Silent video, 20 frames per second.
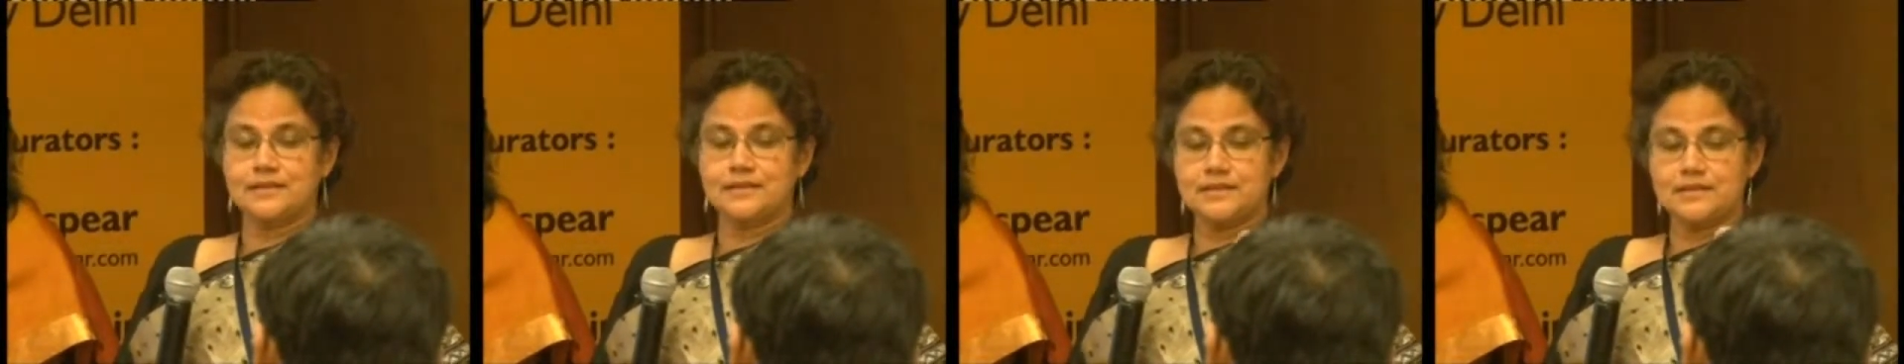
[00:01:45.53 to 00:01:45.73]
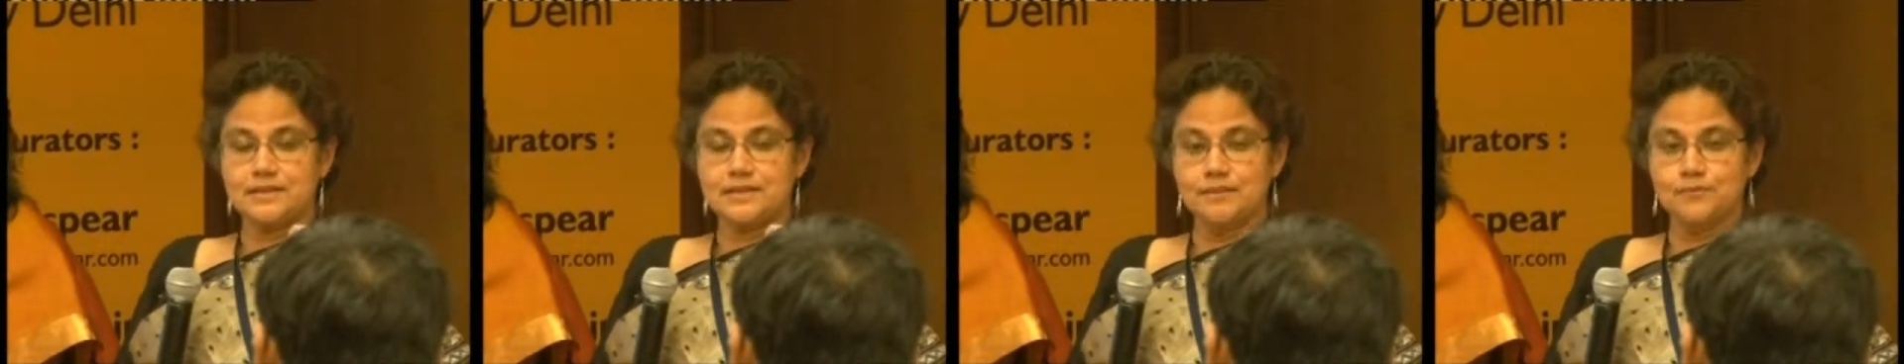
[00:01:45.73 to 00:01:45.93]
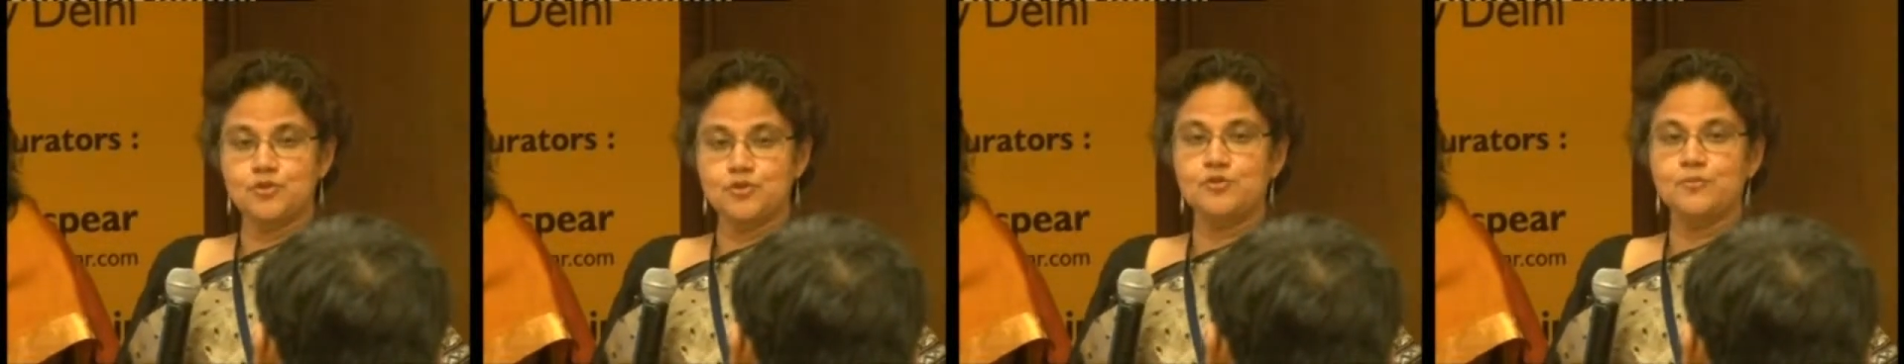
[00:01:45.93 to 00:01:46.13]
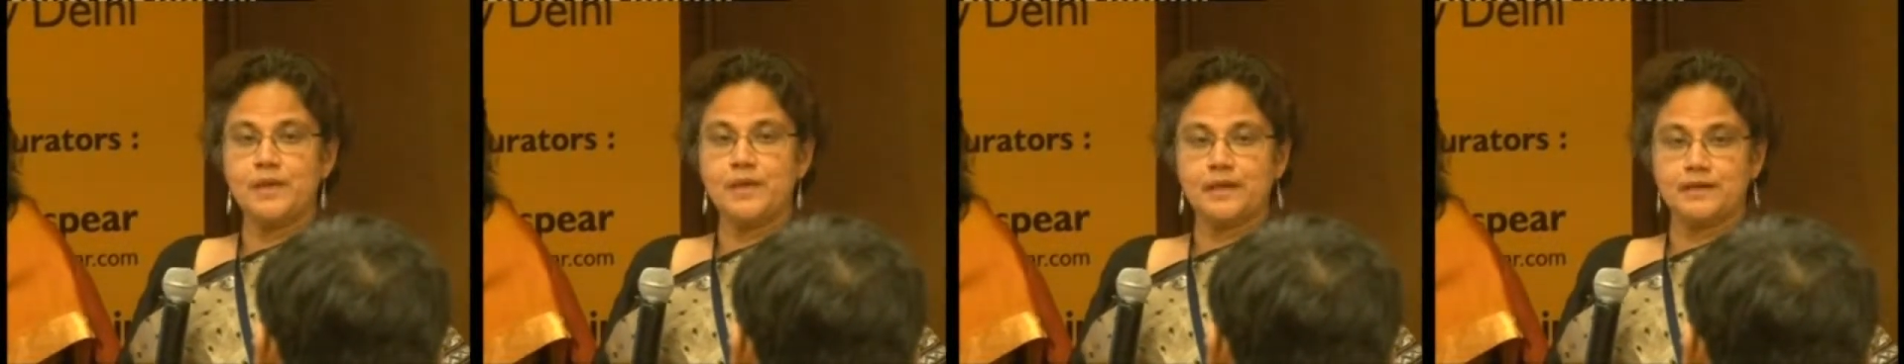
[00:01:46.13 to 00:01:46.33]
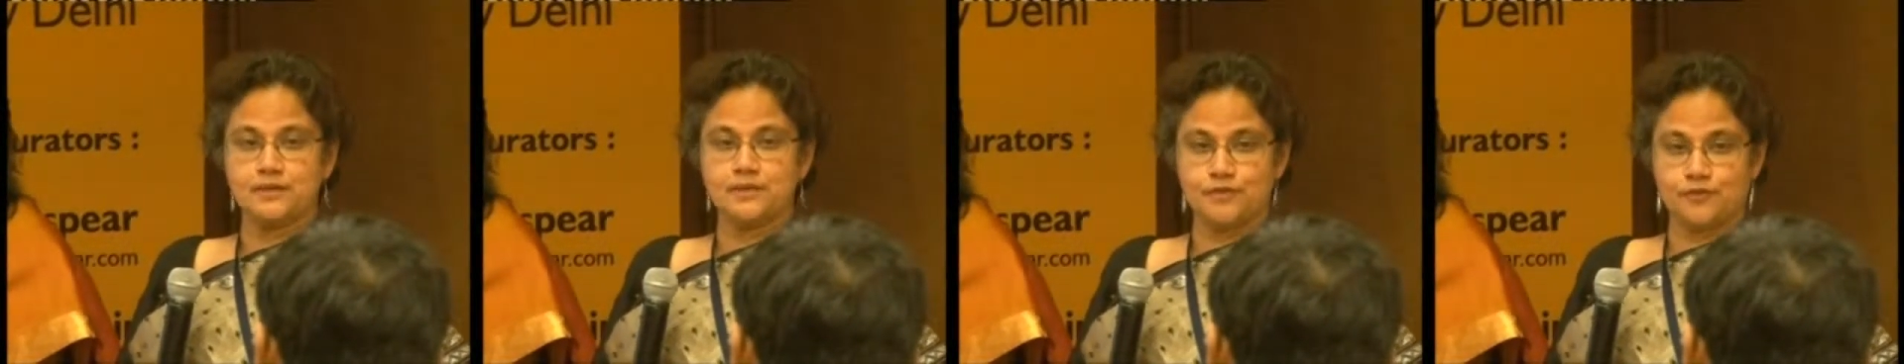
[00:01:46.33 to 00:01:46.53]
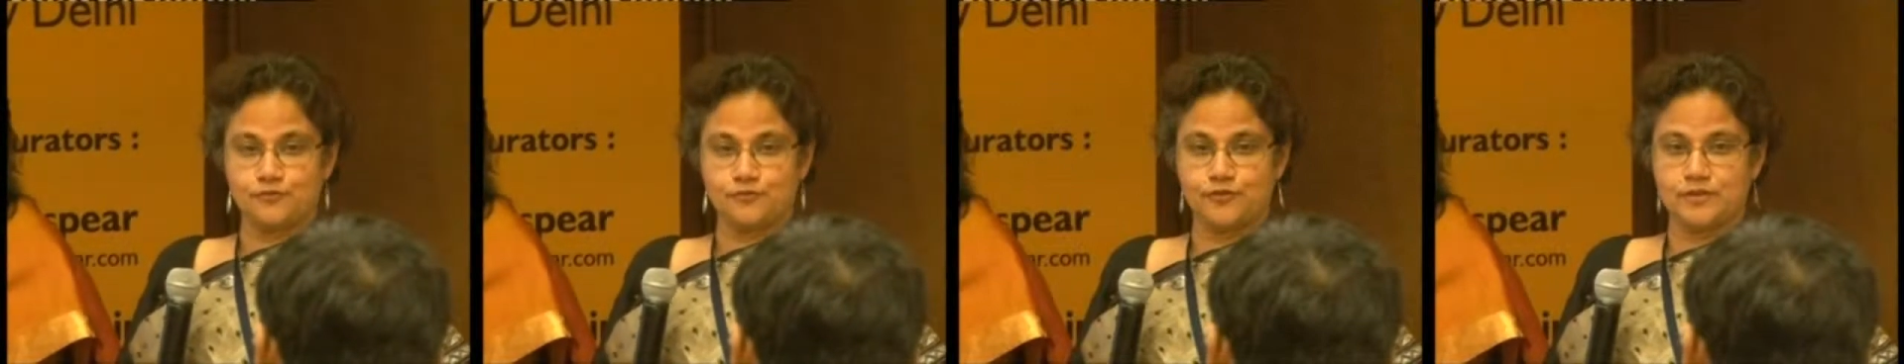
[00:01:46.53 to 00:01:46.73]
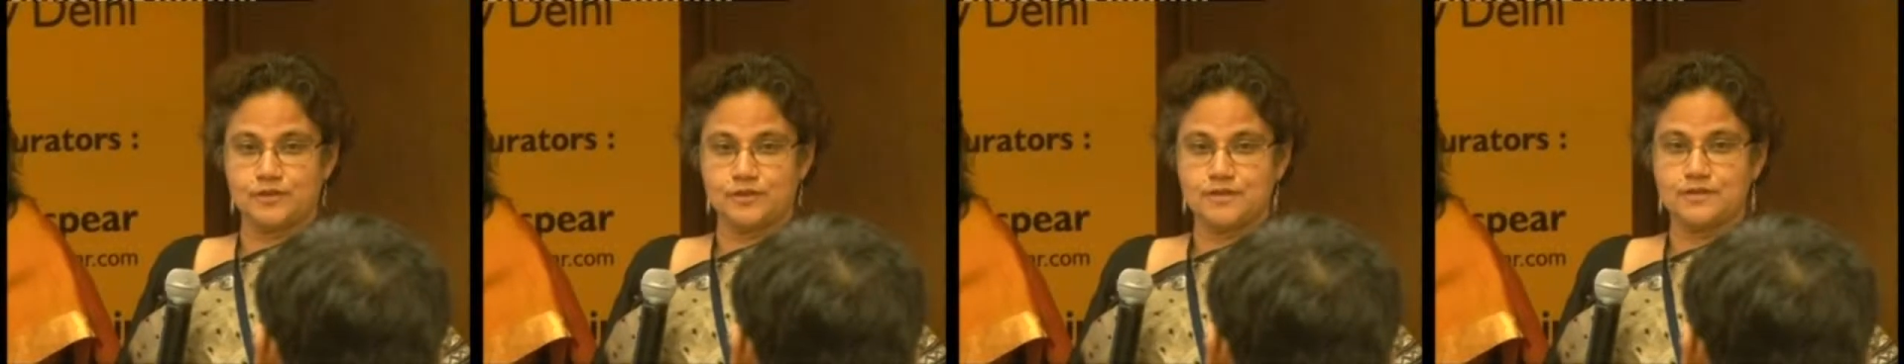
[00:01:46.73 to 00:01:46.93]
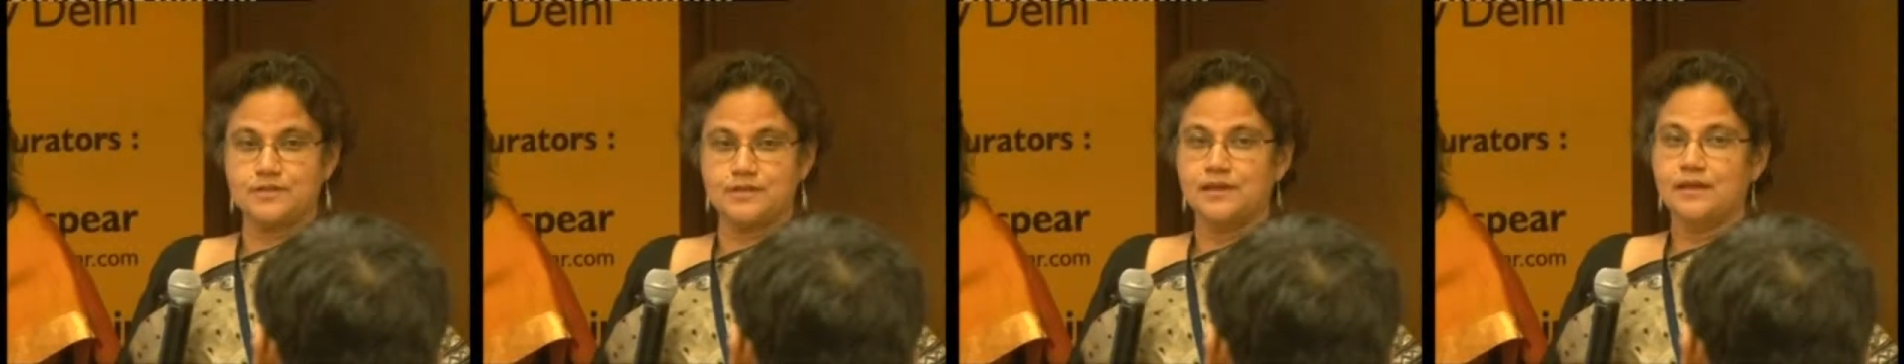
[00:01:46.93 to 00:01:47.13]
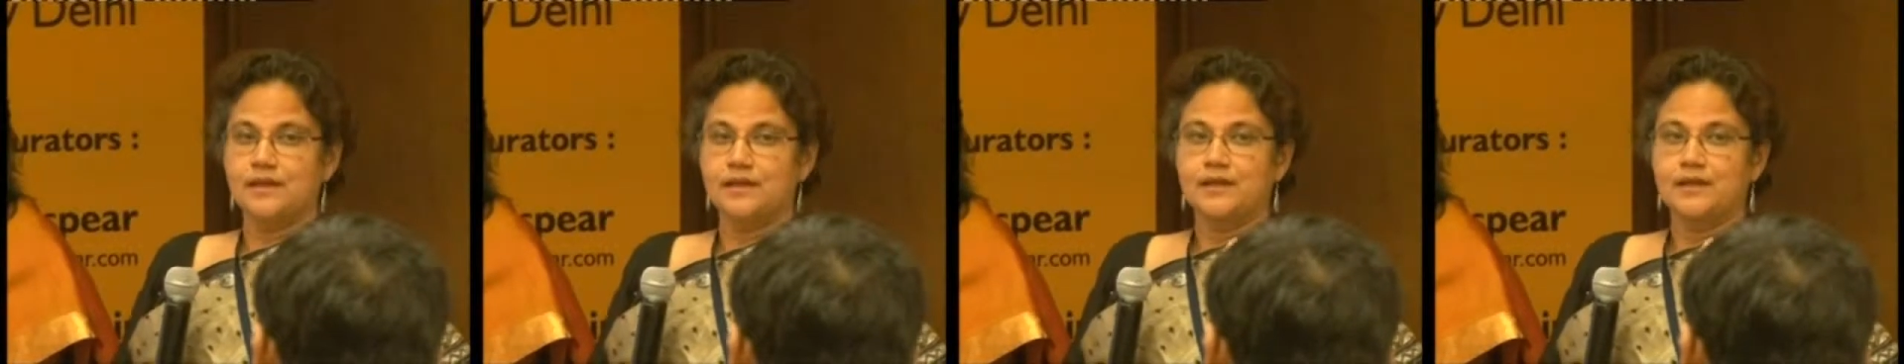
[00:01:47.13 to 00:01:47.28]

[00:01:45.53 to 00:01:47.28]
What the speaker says: that seemed to make a difference